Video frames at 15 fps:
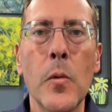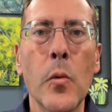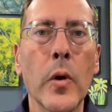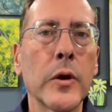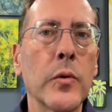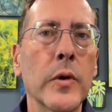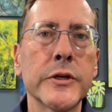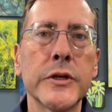
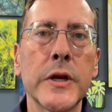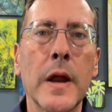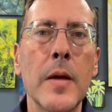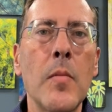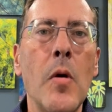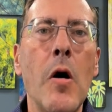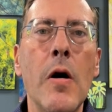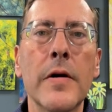One question
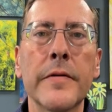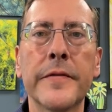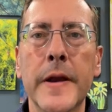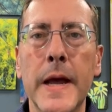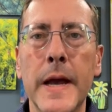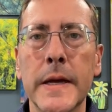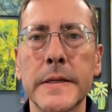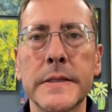I'm often
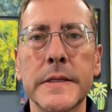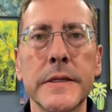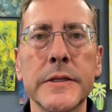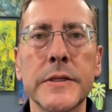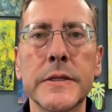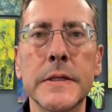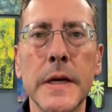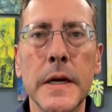asked
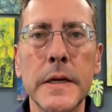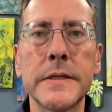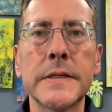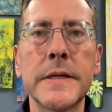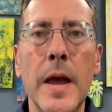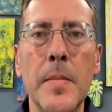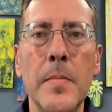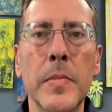is,
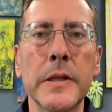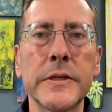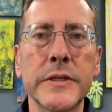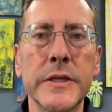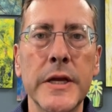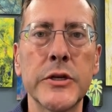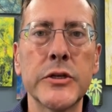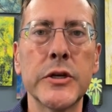does
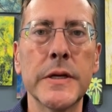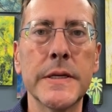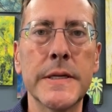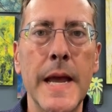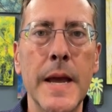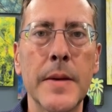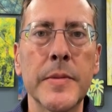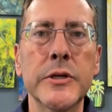embolization
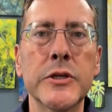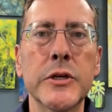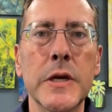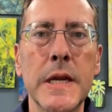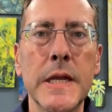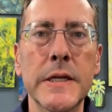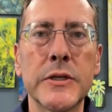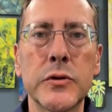damage
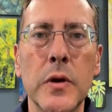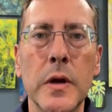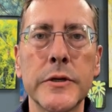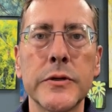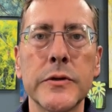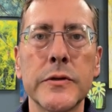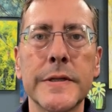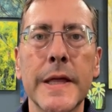knee
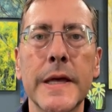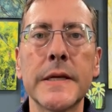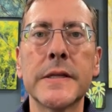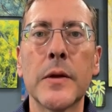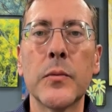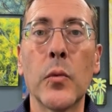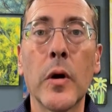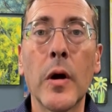structures, things
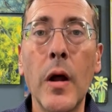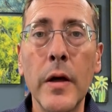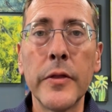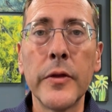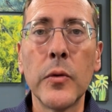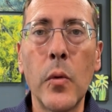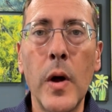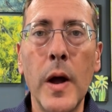that were
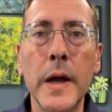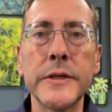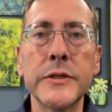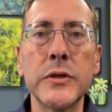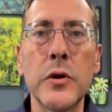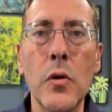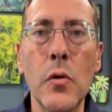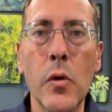otherwise
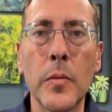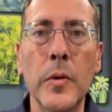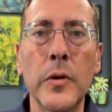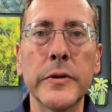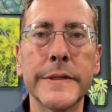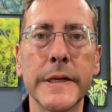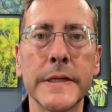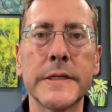
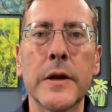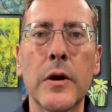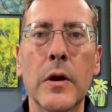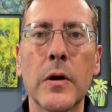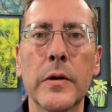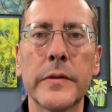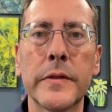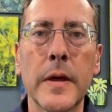normal? Does it
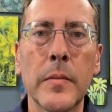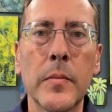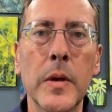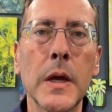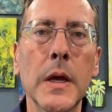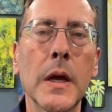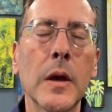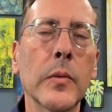hurt them?
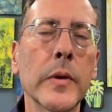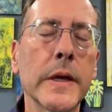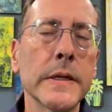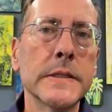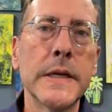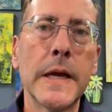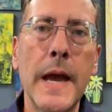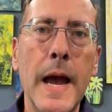And we
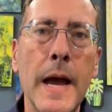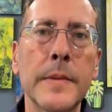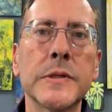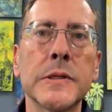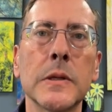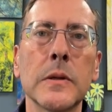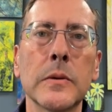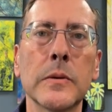can say
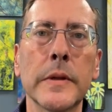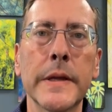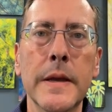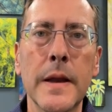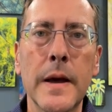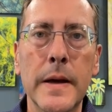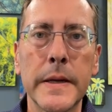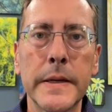absolutely
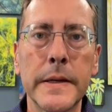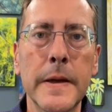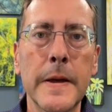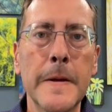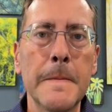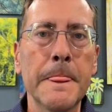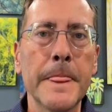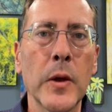not.
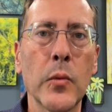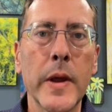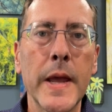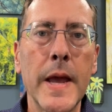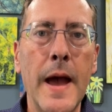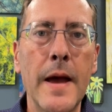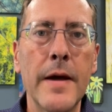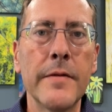That we
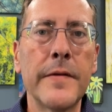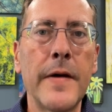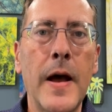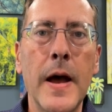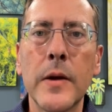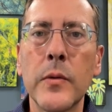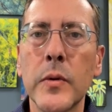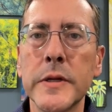have
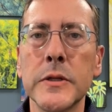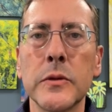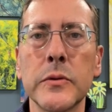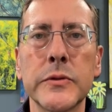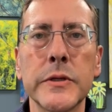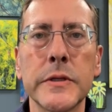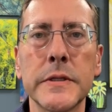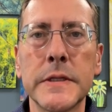high
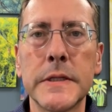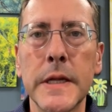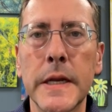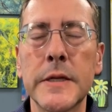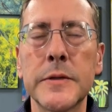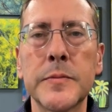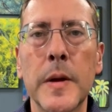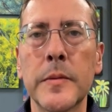resolution
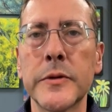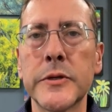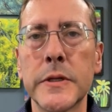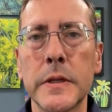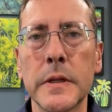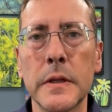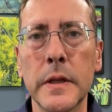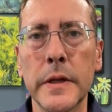studies published
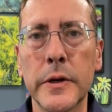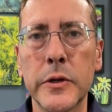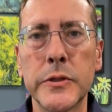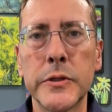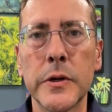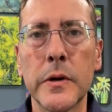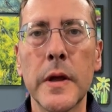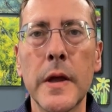in the
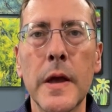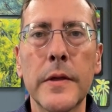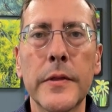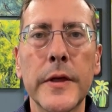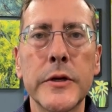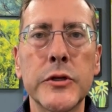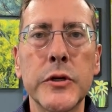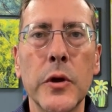literature
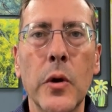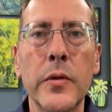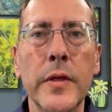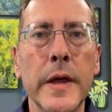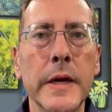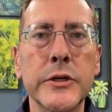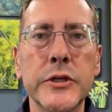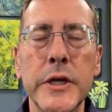that show
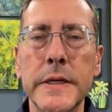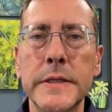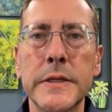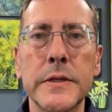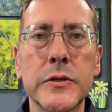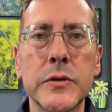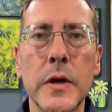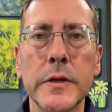that
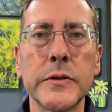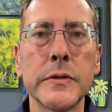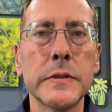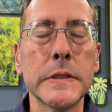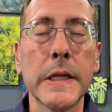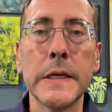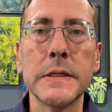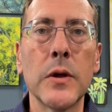adjacent
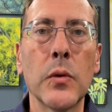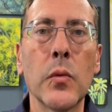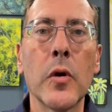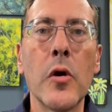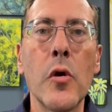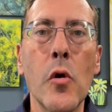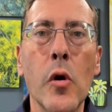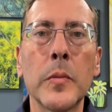structures, things that
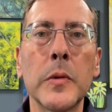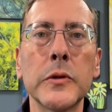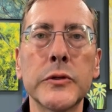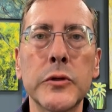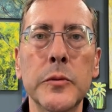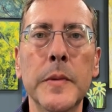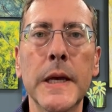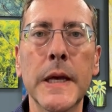were normal
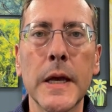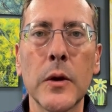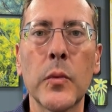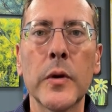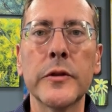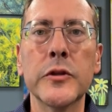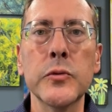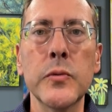to begin
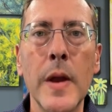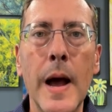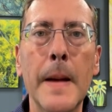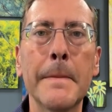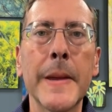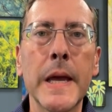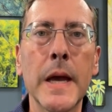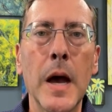with, do
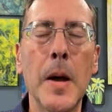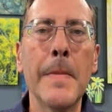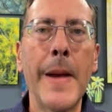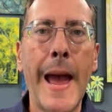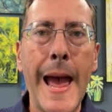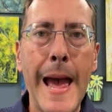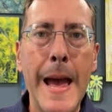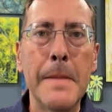not become
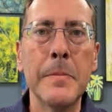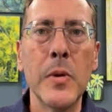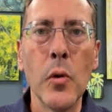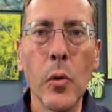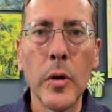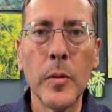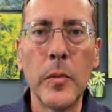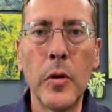
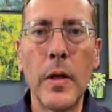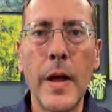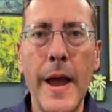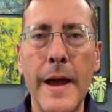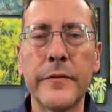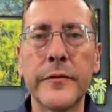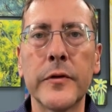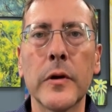abnormal
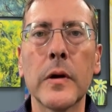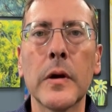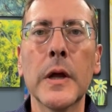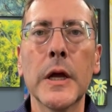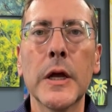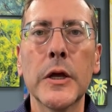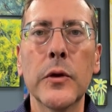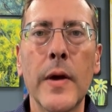after
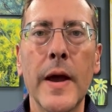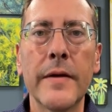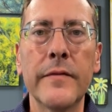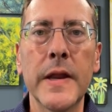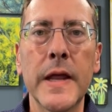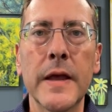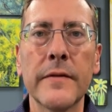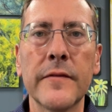you have
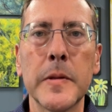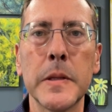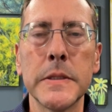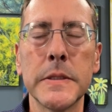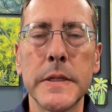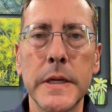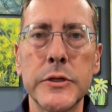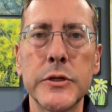knee
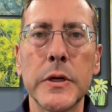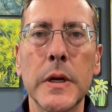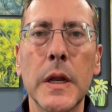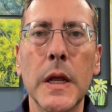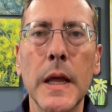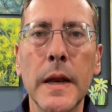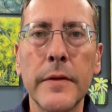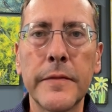embolization.
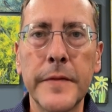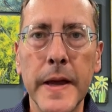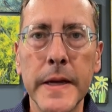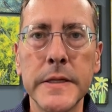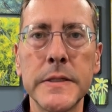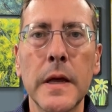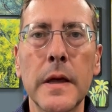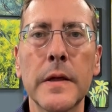It
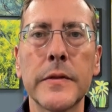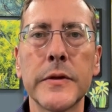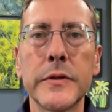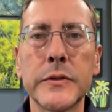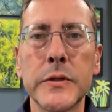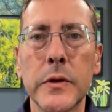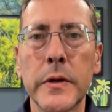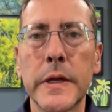affects the
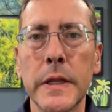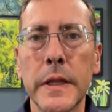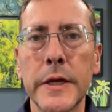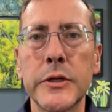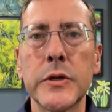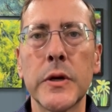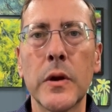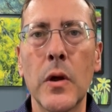
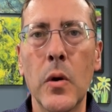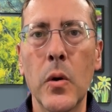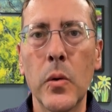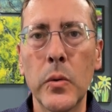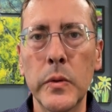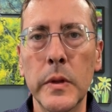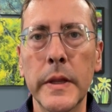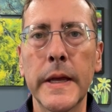circulation
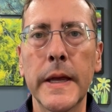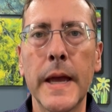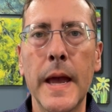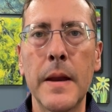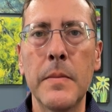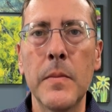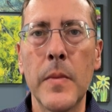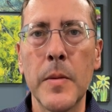only
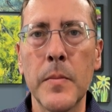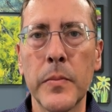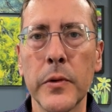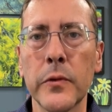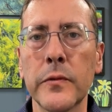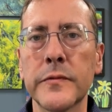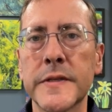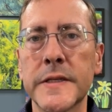and
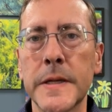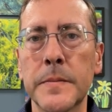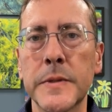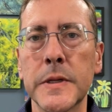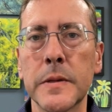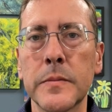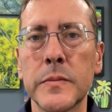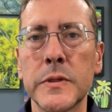improves
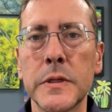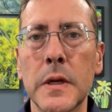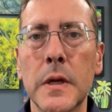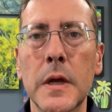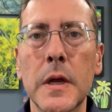symptoms.